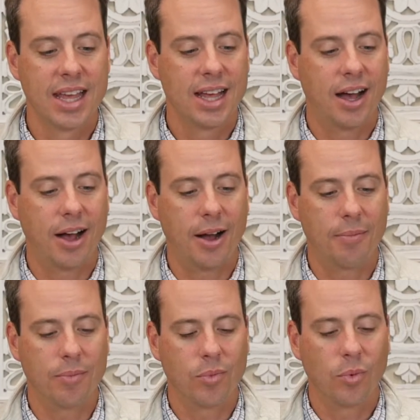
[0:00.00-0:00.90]

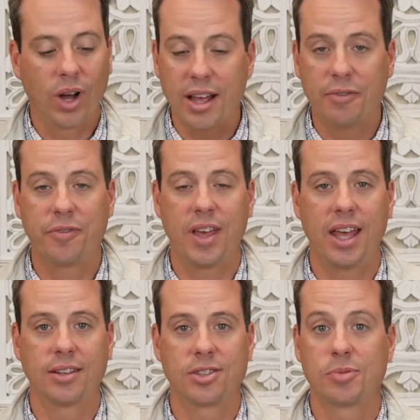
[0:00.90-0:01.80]
What if
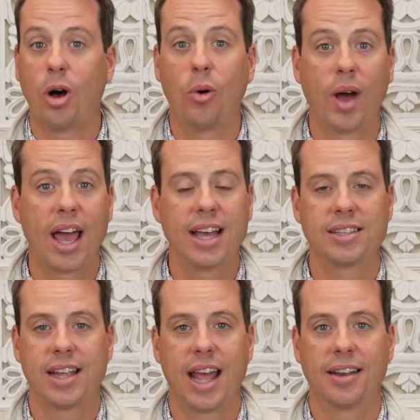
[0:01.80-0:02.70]
in small
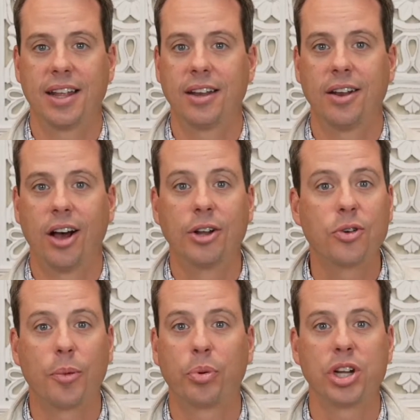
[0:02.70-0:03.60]
ways and in
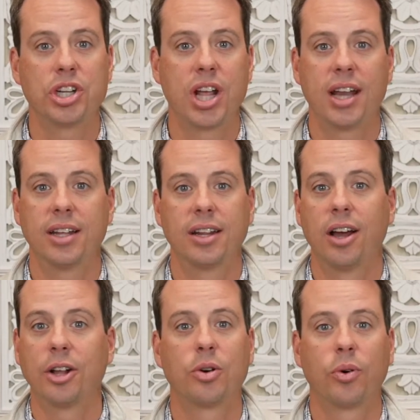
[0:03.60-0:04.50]
underappreciated and
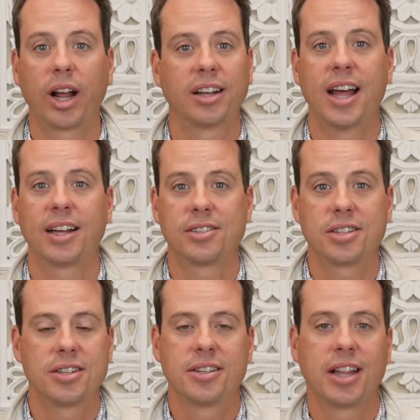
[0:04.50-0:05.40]

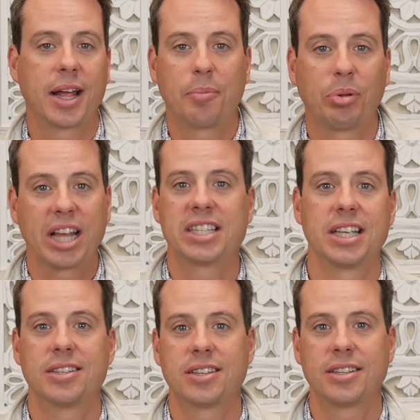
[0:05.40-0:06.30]
underrecognized like
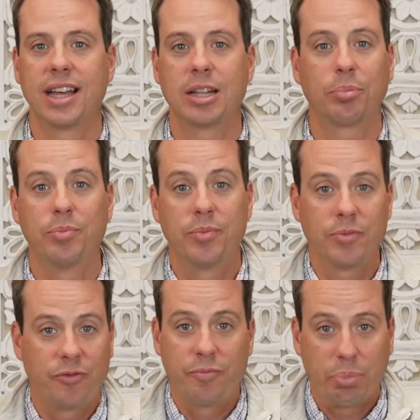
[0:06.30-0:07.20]
places in the
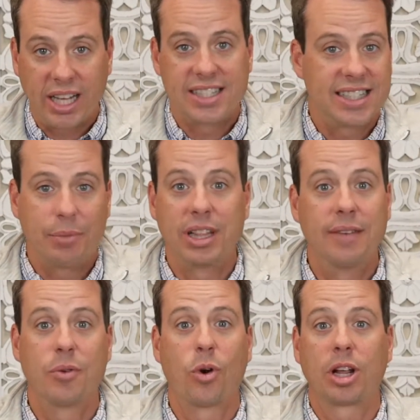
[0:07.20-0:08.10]
places that we
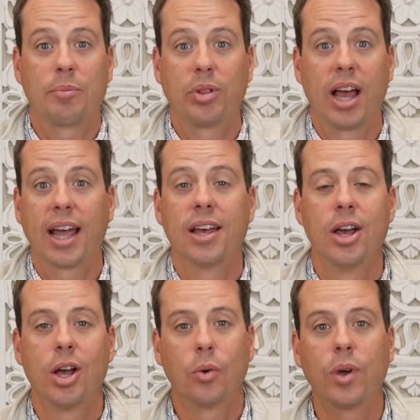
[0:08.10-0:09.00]
live and work and play,
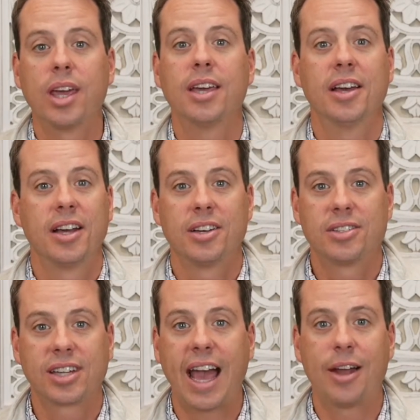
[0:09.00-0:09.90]
we
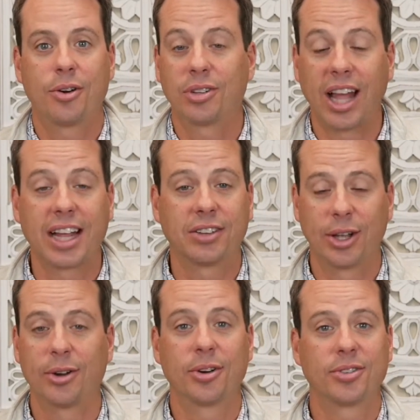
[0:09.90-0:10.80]
scattered like glitter